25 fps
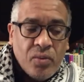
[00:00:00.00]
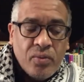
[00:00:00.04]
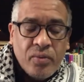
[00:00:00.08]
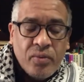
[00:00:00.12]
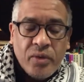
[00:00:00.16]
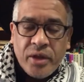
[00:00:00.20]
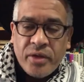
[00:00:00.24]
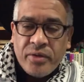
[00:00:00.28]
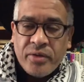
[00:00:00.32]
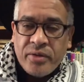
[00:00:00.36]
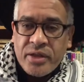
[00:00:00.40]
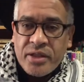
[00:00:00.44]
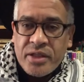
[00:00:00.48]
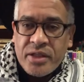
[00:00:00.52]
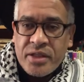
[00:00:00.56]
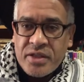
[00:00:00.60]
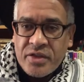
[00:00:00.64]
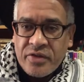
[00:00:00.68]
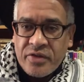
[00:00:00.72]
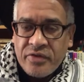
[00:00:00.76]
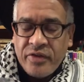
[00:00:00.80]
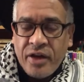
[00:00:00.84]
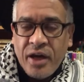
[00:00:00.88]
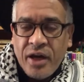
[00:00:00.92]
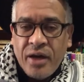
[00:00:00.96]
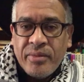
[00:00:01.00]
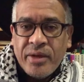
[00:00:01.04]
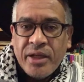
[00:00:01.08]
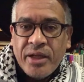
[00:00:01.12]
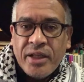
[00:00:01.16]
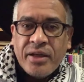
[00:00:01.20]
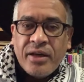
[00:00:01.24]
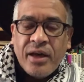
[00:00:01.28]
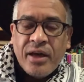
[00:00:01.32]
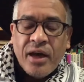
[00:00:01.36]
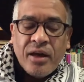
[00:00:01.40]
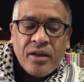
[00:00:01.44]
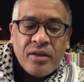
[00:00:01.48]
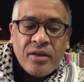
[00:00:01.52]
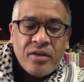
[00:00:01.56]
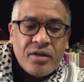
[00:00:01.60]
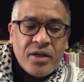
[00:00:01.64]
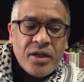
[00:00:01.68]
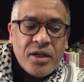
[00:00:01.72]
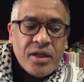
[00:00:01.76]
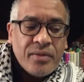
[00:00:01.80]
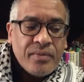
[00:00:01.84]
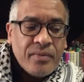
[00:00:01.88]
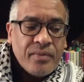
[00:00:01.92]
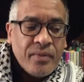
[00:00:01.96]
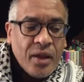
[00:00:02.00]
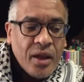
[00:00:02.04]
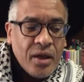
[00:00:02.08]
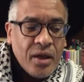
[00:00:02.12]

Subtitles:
whether it is a family gathering